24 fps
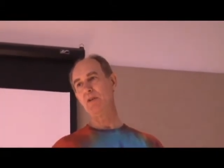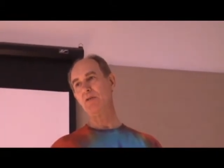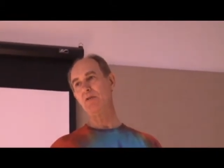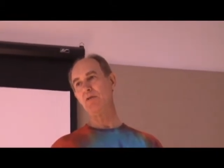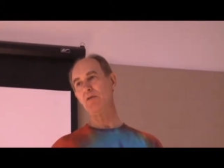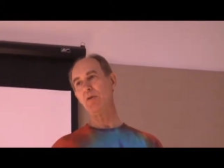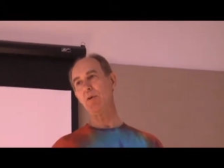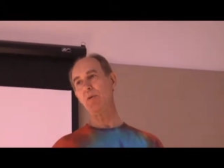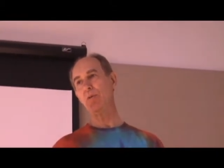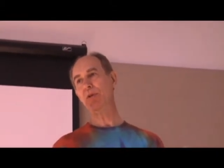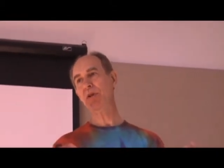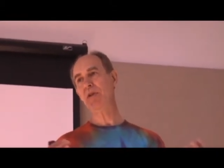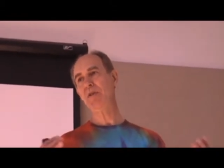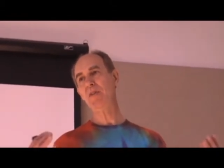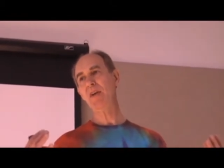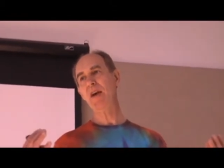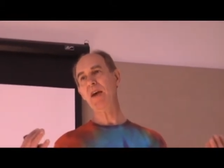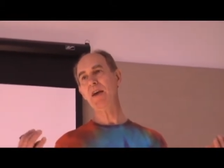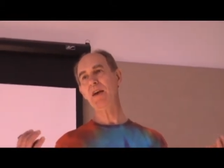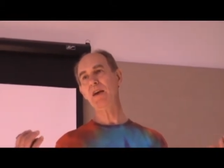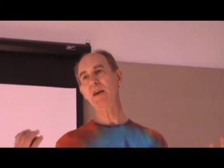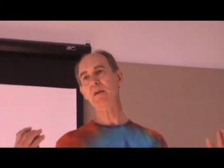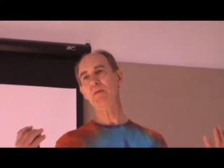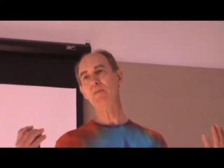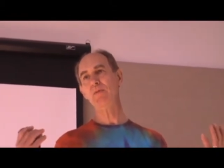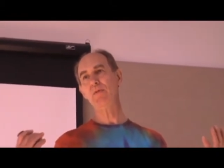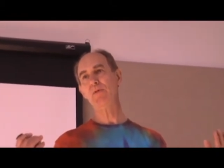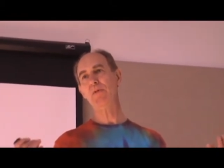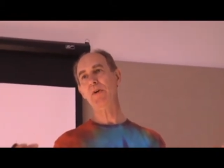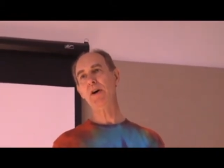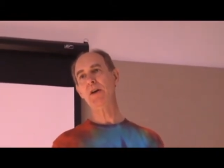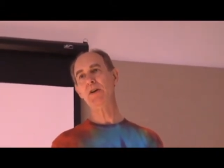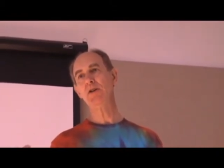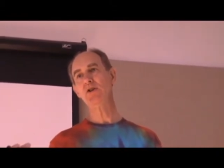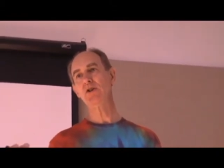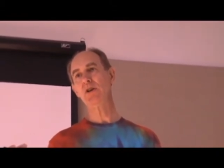so that they can
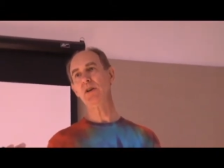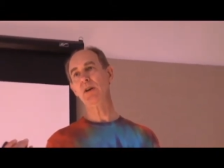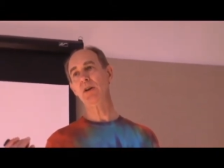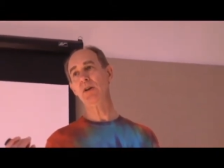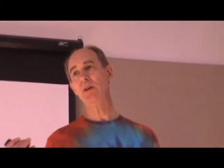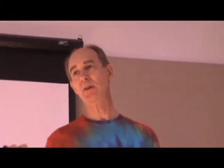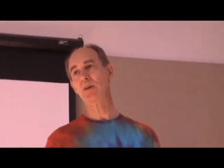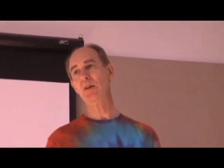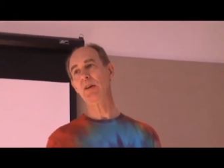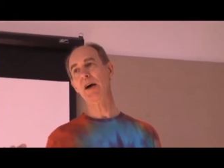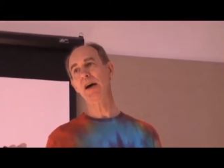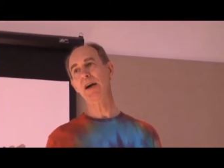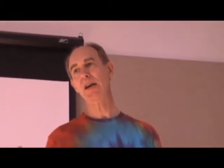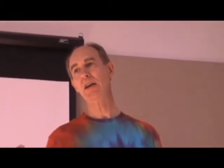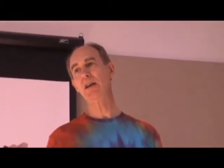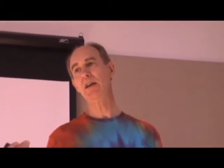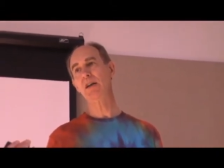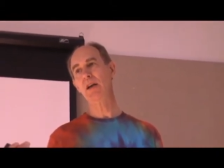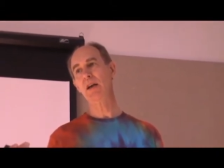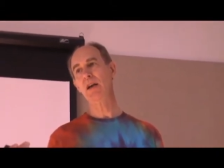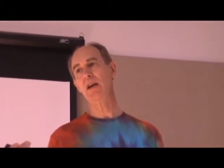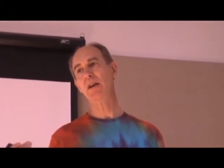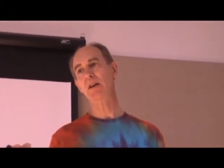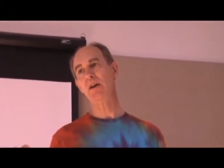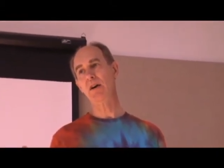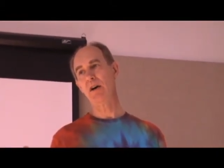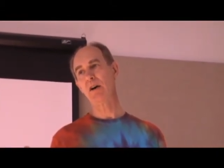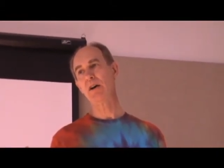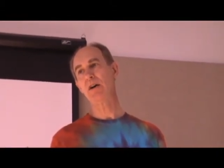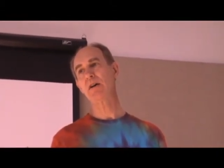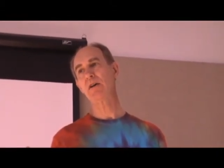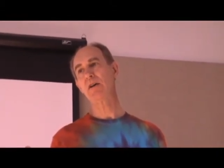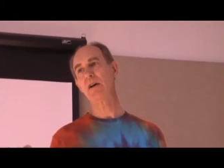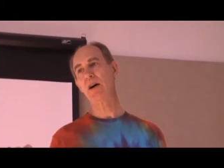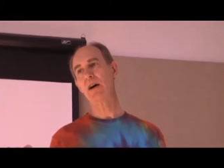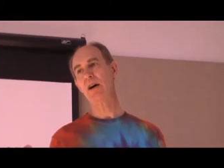function like an
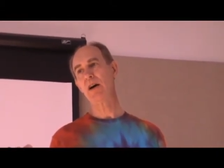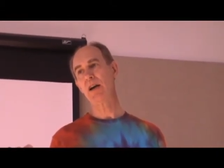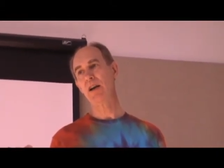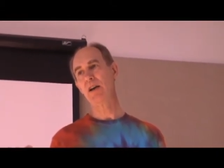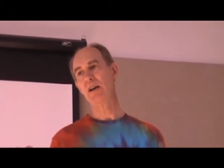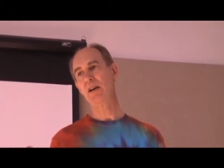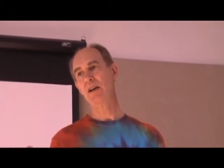archai